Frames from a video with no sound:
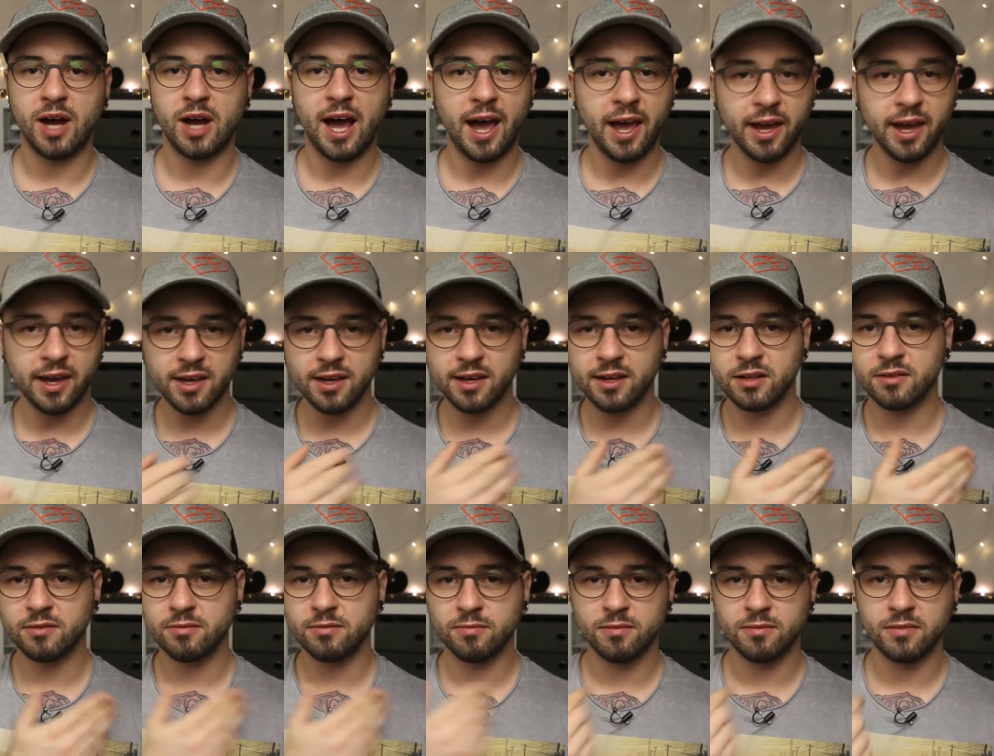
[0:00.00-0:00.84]
I
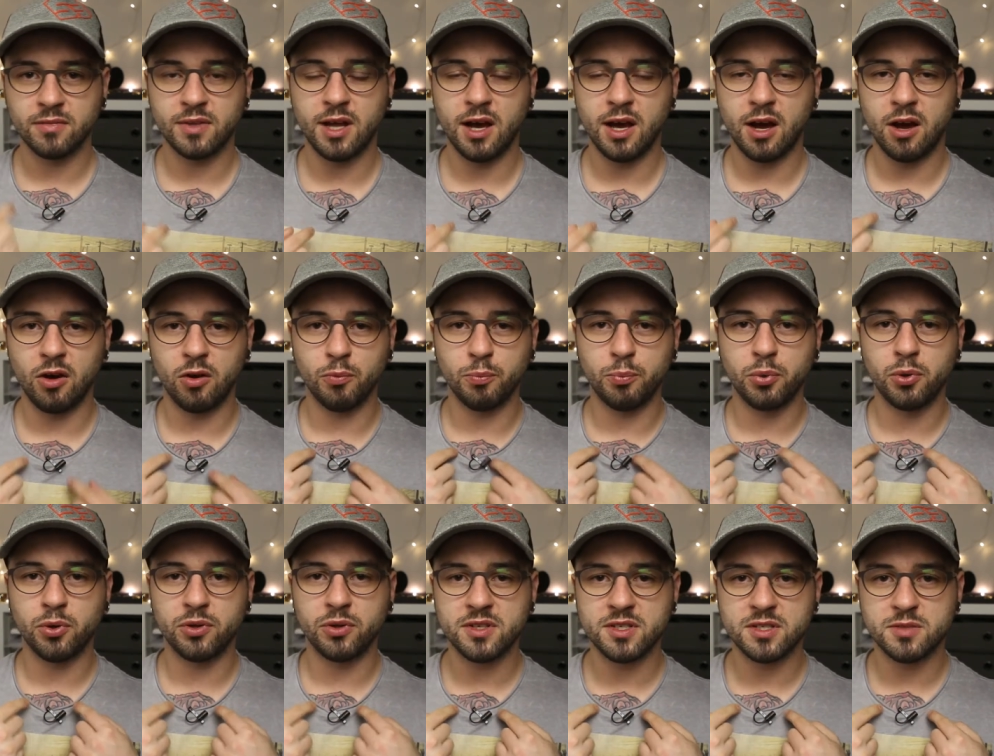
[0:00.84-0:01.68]
can now
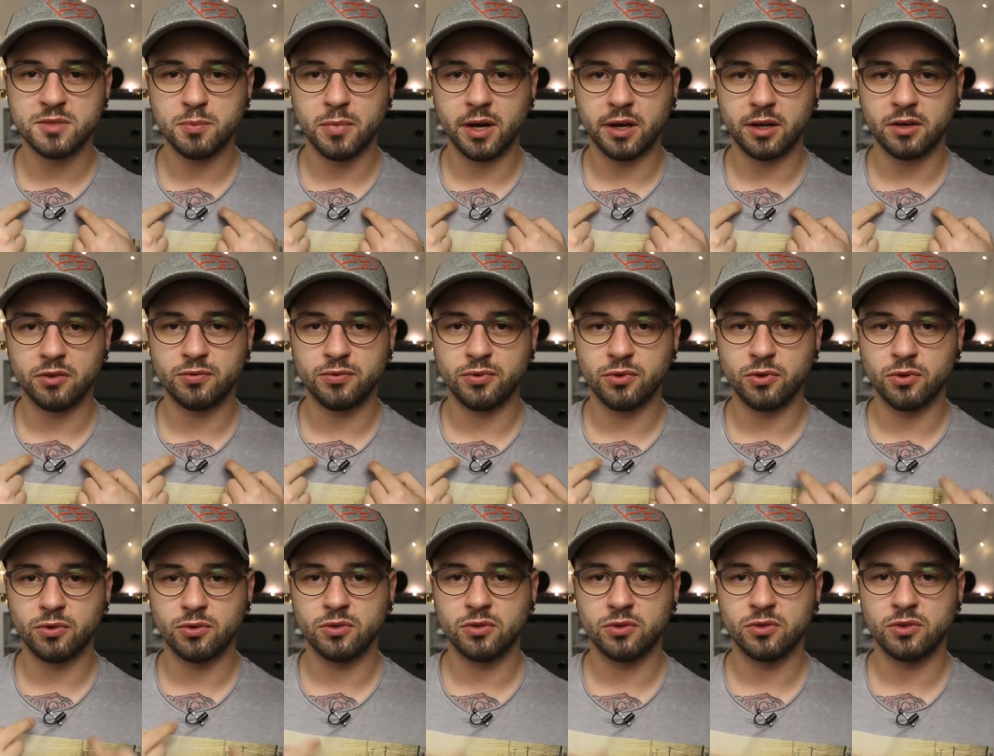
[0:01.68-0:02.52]
put this
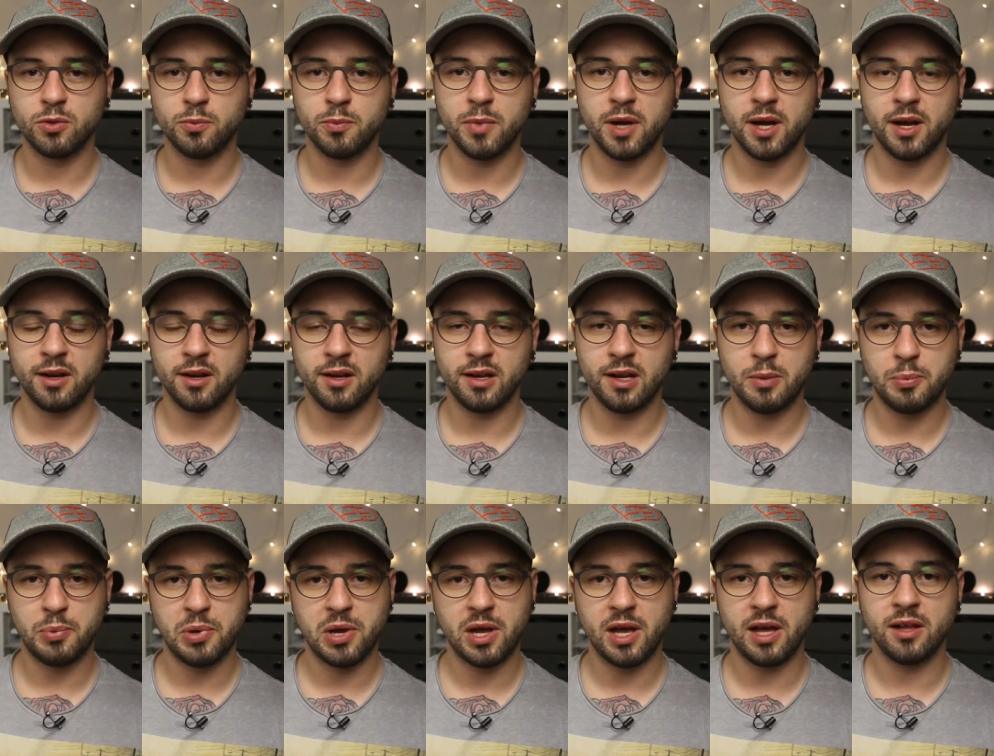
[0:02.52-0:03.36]
microphone to my
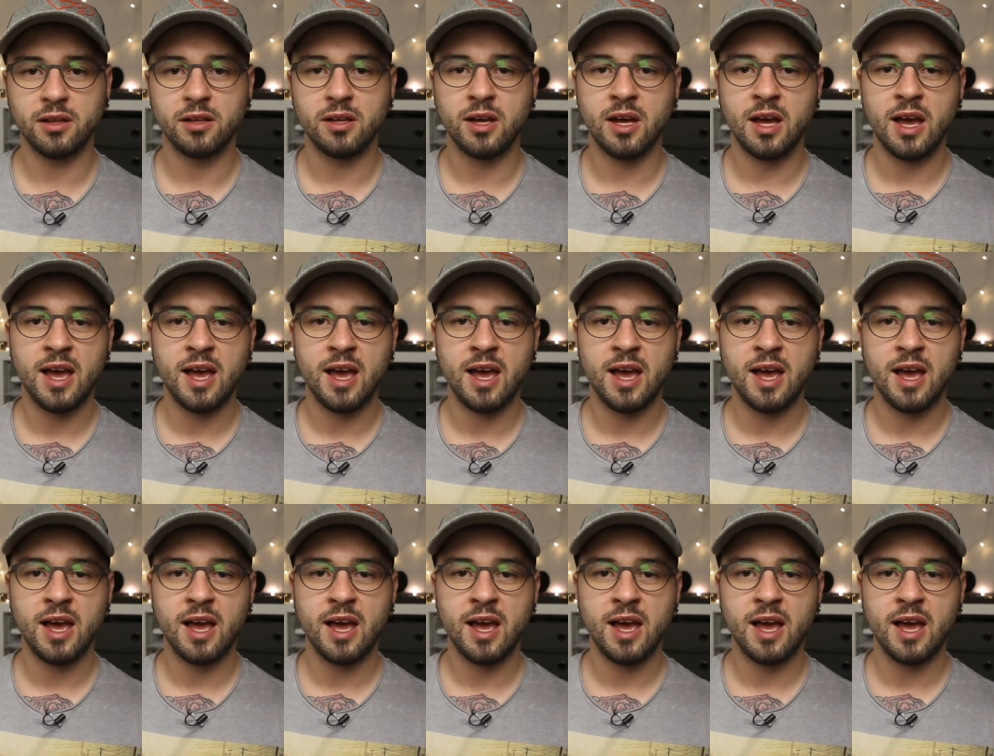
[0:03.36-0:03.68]
lapel